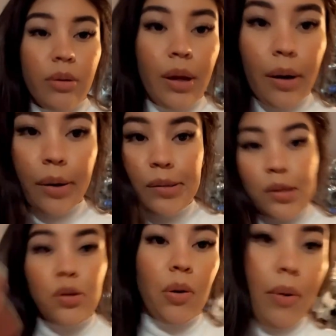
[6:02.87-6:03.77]
hair
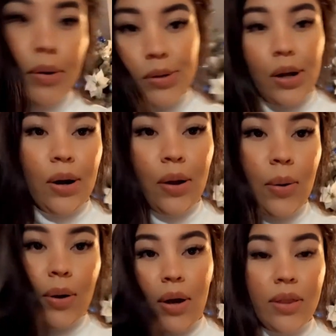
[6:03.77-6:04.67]
situation
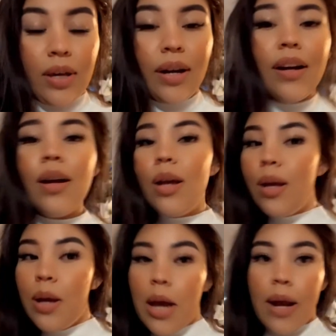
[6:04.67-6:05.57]
going on there.
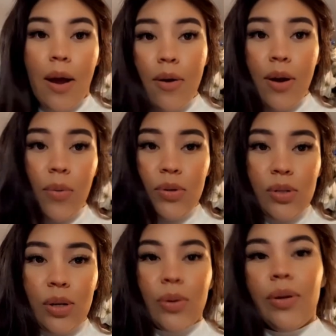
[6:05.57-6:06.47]
And I don't know what to
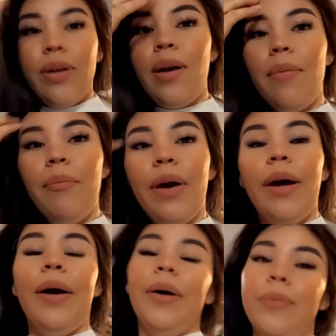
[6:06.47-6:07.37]
do. But,
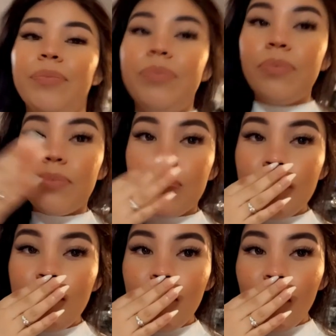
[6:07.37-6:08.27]
um
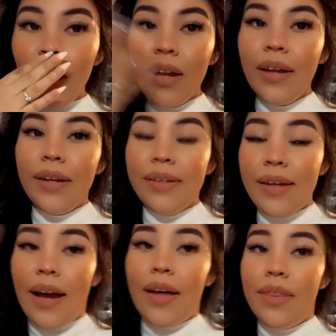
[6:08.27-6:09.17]

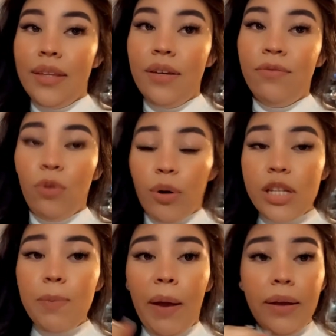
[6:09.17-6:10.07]
yeah, the floor is
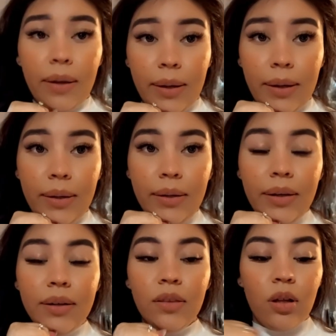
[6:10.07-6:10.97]
back in
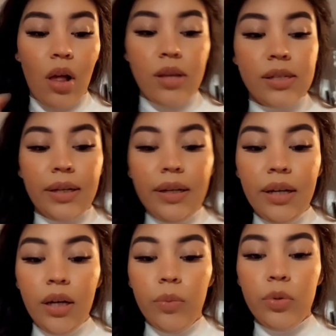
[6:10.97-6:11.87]
the closet.
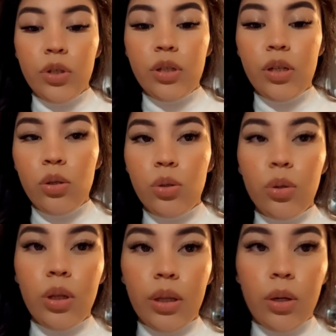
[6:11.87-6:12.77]
We just need to do
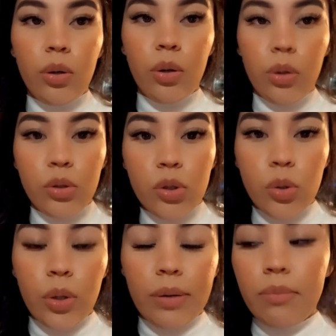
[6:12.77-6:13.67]
the little
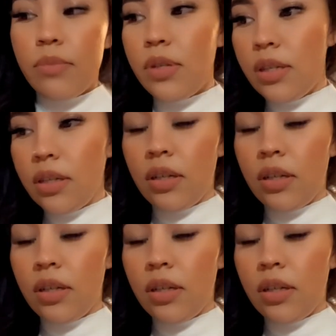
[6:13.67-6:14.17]
trims